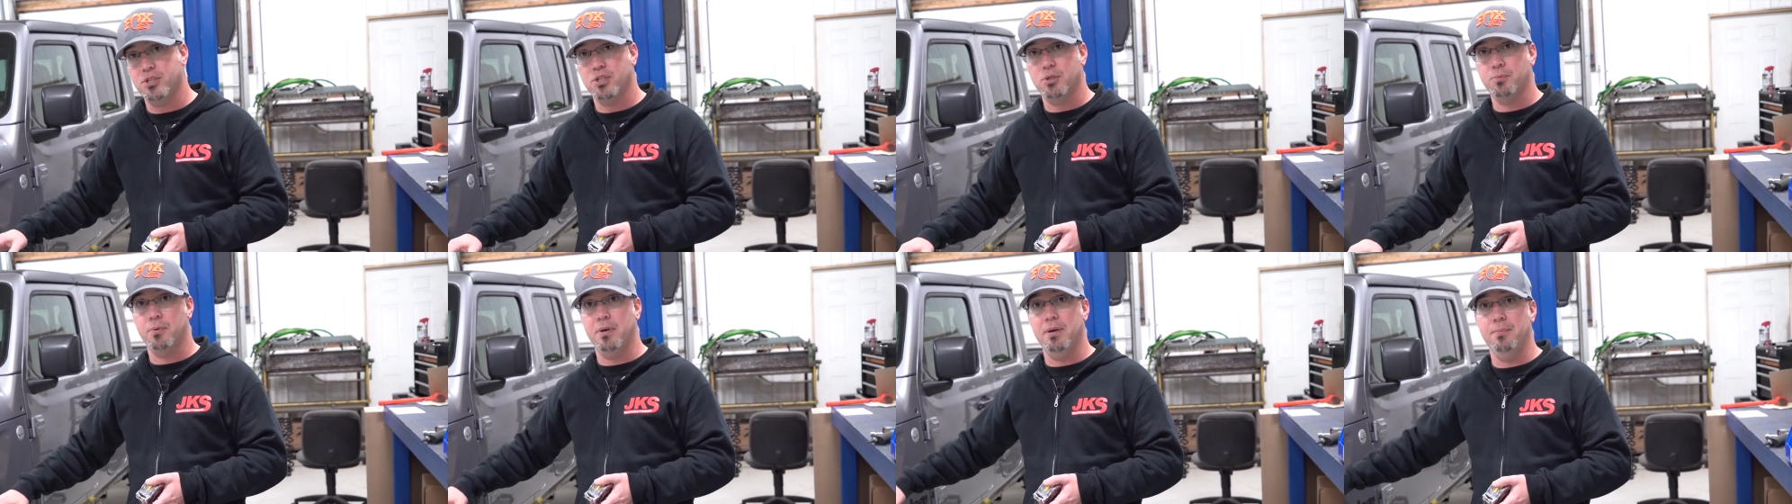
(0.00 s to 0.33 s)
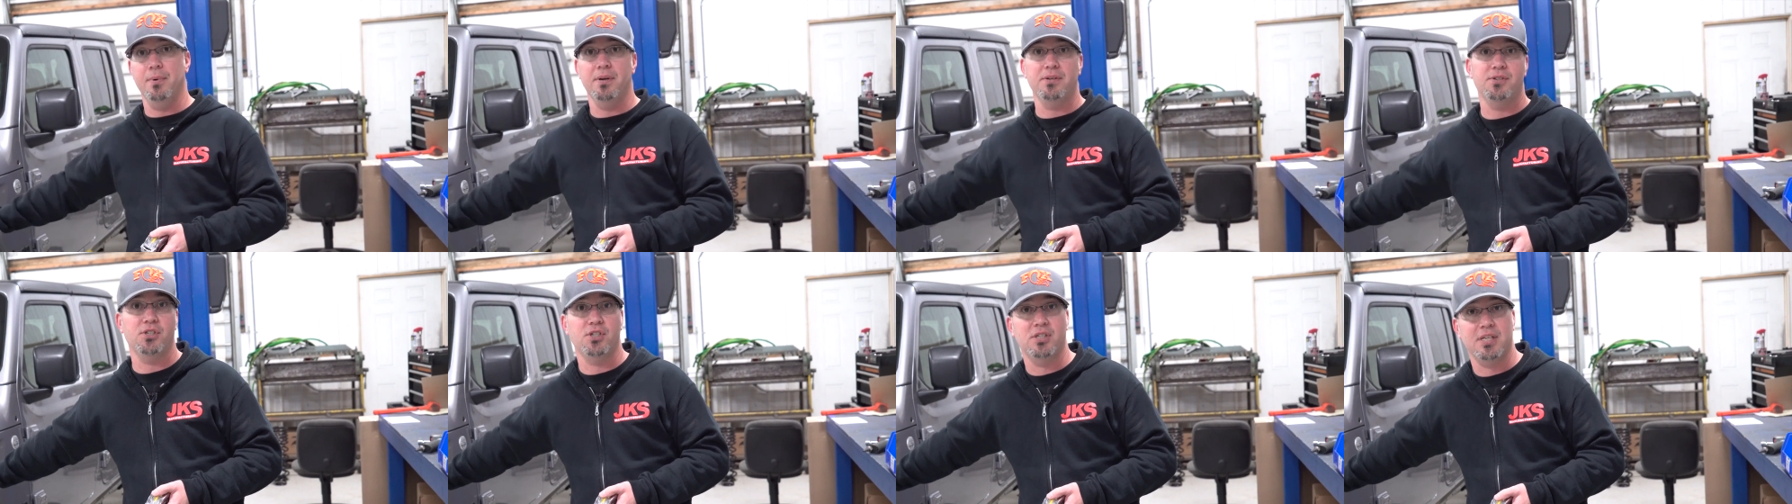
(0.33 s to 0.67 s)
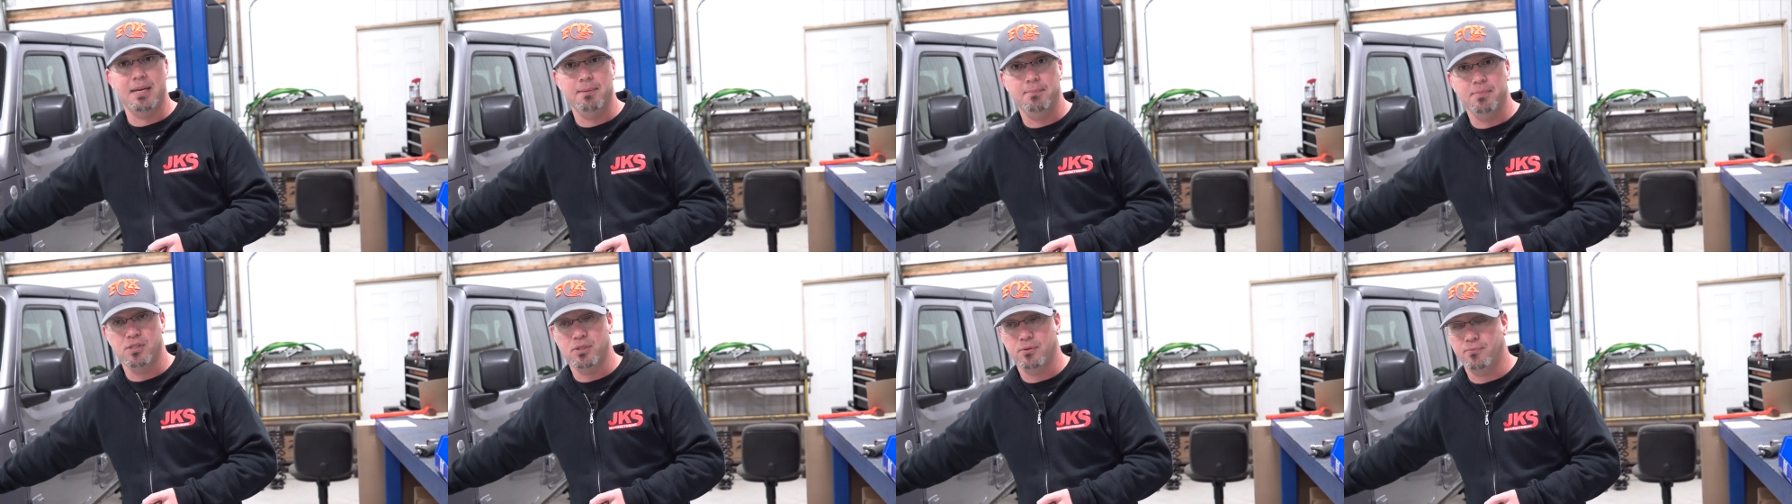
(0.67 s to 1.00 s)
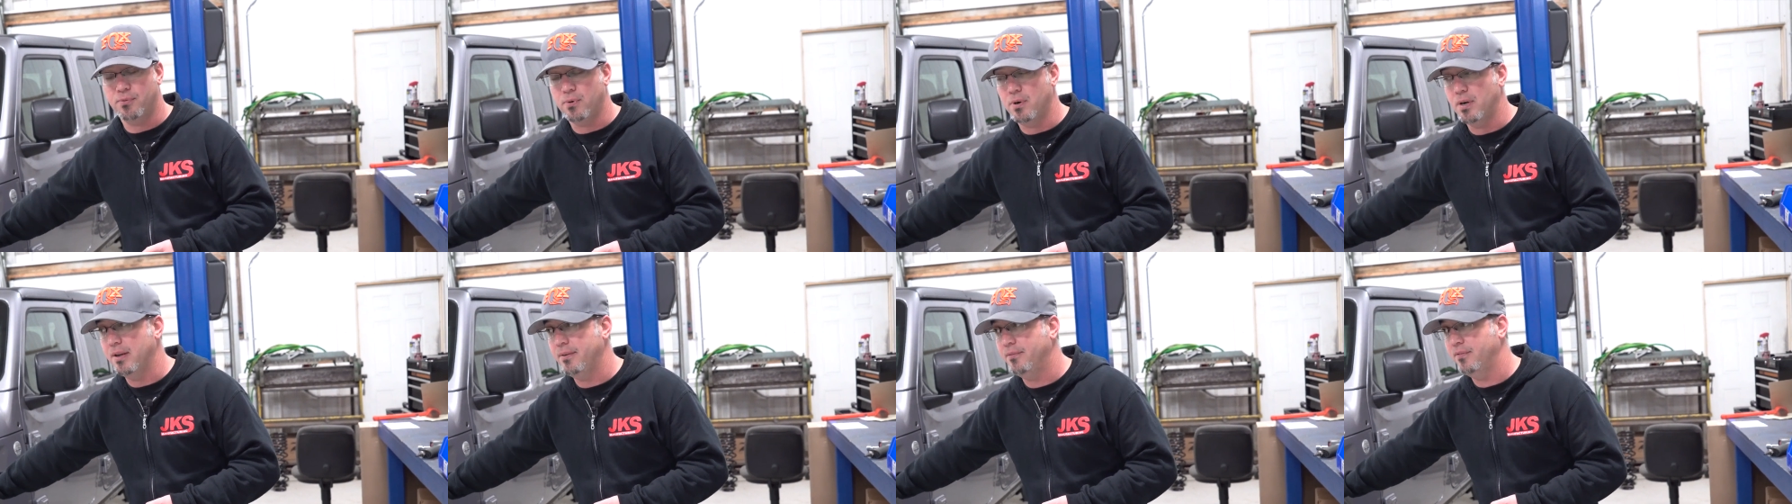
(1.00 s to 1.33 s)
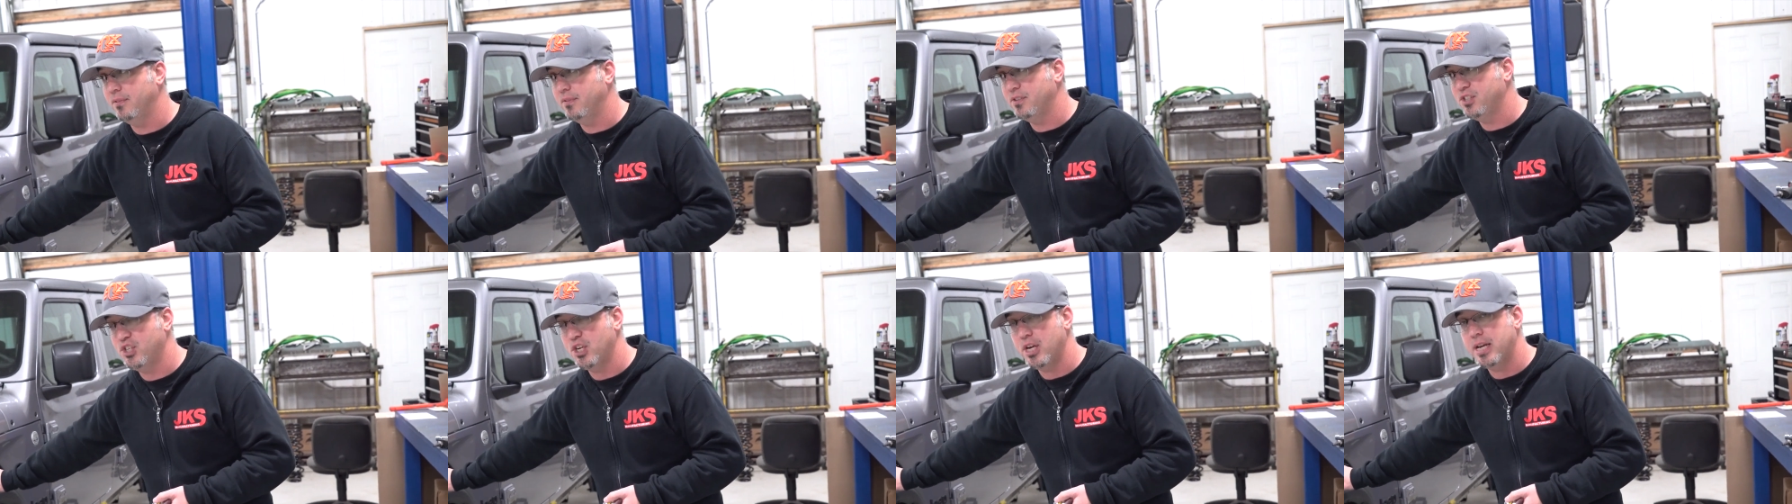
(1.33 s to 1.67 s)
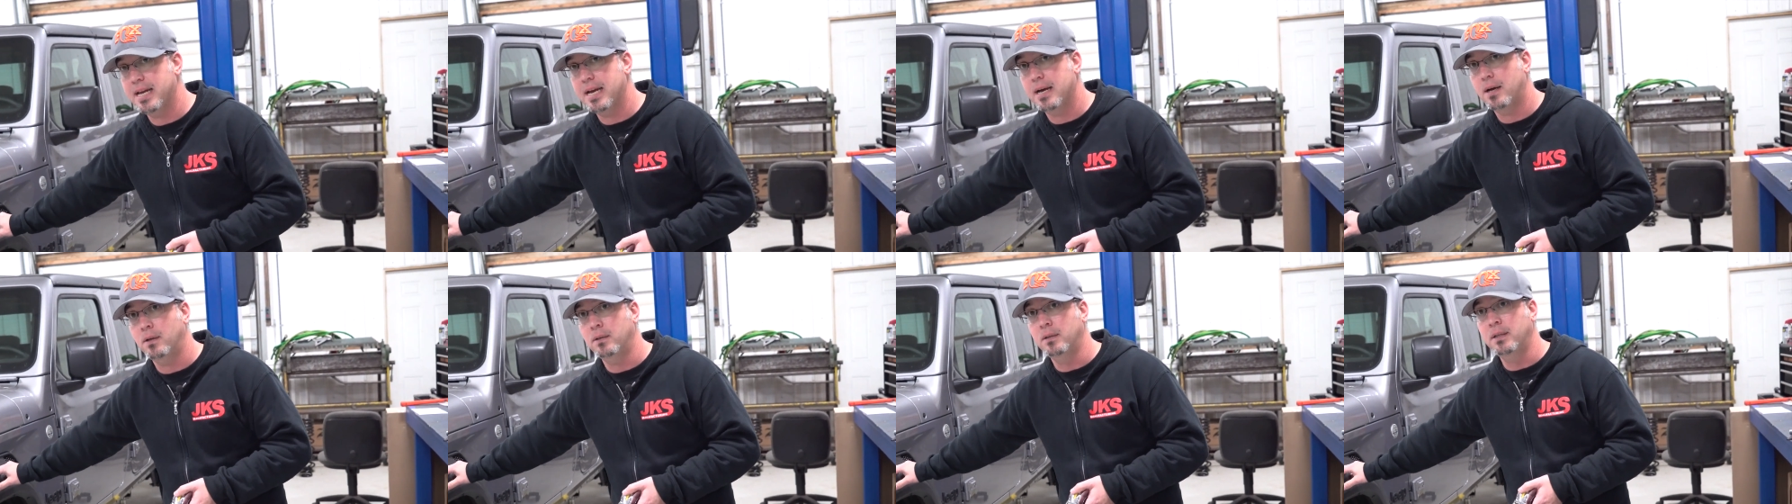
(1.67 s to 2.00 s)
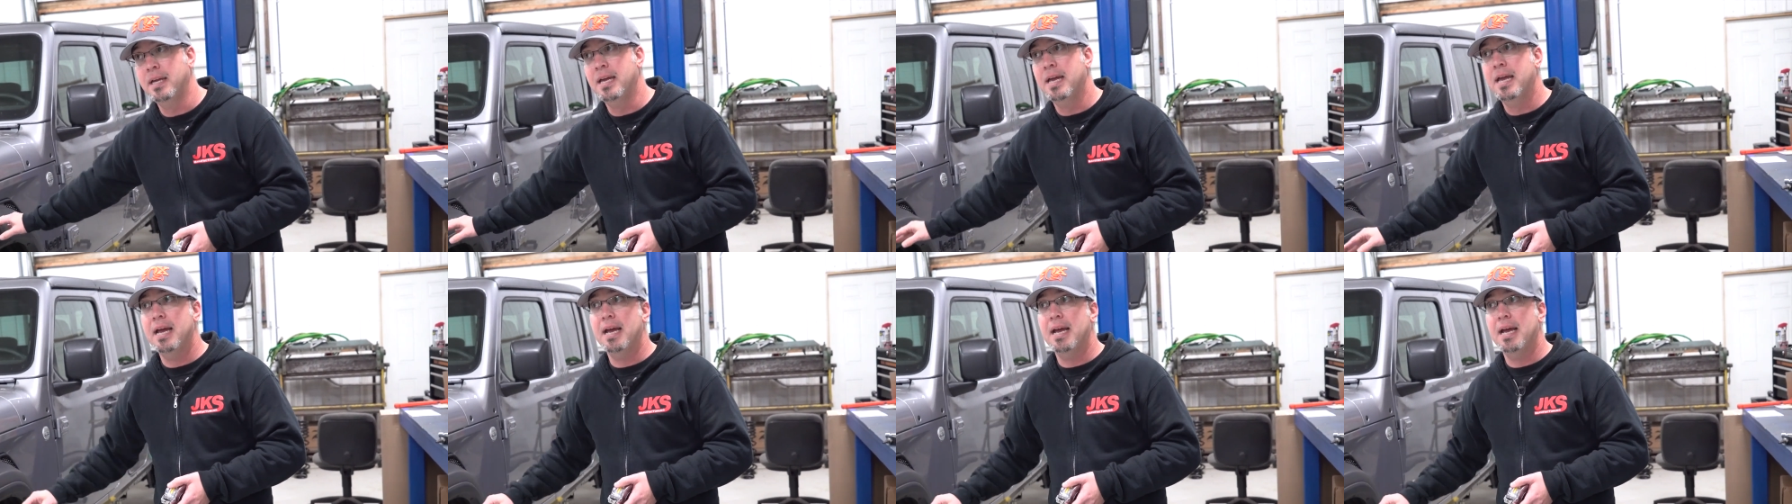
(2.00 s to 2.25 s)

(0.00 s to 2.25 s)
is pretty much the same as the front end of a JL,